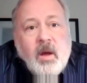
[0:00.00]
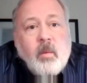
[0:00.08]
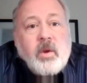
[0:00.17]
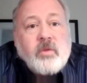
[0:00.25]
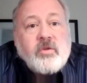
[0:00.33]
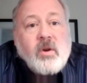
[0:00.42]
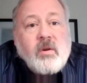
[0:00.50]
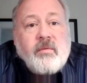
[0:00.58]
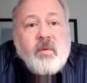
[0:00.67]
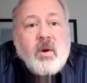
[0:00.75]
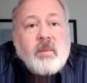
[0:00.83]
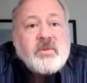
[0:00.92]
We use Google
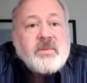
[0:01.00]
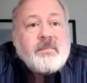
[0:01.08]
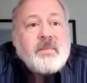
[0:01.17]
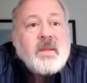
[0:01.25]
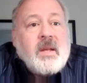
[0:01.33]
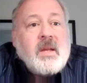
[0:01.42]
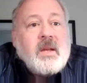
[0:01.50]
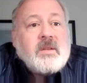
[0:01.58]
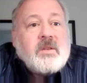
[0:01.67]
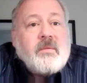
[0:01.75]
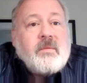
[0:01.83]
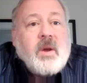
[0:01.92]
Forms.
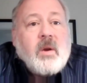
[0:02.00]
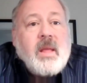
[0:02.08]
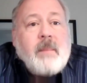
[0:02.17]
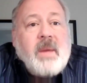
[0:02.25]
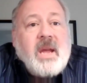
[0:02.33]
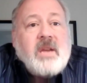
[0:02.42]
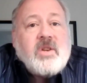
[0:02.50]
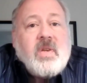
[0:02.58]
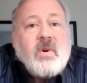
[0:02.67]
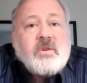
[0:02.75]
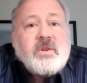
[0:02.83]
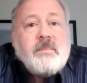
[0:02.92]
So if you go to that paging
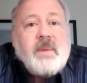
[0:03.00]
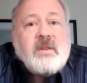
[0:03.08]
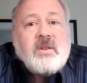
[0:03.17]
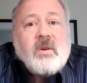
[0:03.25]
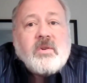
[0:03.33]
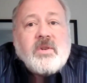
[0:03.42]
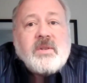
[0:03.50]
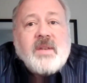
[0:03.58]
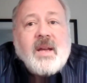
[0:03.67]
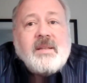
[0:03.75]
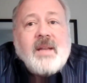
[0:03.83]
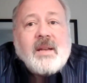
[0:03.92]
ocean,
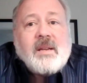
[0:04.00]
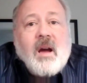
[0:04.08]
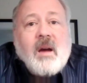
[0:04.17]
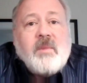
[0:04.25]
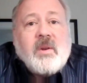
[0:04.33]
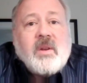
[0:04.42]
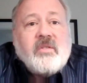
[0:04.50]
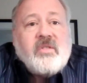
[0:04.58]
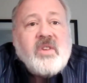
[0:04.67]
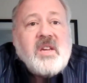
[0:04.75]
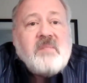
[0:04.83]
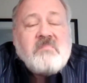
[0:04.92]
pagingoceanside.com, you can
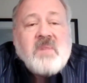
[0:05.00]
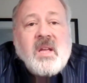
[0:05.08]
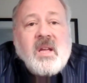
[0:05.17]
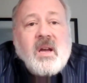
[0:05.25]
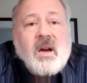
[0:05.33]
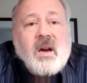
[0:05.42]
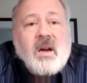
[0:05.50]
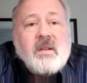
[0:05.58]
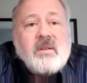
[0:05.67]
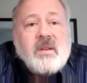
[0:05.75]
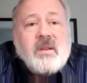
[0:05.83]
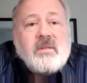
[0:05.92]
see uh,
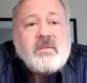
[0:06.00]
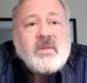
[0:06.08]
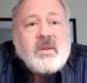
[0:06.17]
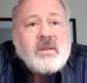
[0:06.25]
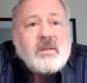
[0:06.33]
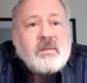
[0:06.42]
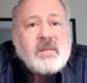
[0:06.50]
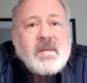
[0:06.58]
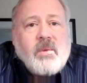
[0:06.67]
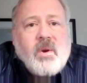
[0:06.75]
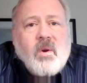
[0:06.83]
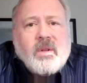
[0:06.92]
it's, it's uh, I
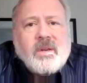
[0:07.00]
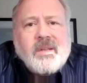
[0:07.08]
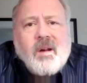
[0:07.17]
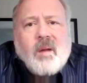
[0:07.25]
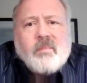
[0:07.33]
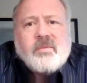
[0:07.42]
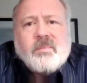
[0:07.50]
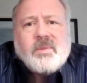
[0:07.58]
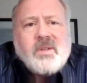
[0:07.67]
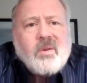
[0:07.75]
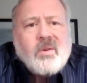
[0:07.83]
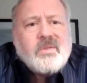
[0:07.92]
think we're calling it the
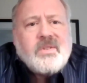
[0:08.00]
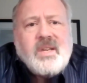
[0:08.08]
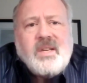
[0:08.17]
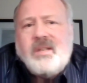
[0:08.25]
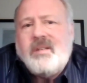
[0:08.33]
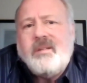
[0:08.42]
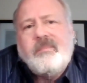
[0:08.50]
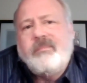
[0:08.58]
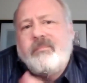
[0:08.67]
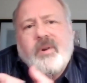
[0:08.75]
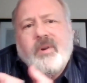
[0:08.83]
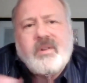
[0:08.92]
comfortable, cozy
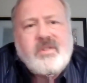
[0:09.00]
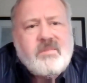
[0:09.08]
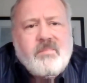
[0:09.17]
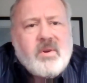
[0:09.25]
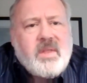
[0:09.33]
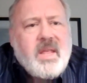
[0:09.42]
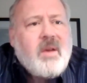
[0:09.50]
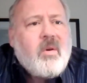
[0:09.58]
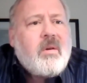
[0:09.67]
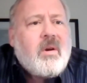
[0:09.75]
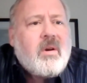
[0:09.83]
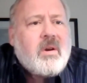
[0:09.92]
book book thing.
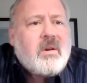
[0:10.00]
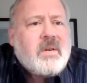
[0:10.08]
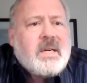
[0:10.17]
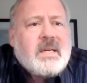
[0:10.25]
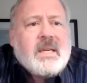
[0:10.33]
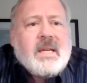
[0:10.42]
Or, or uh,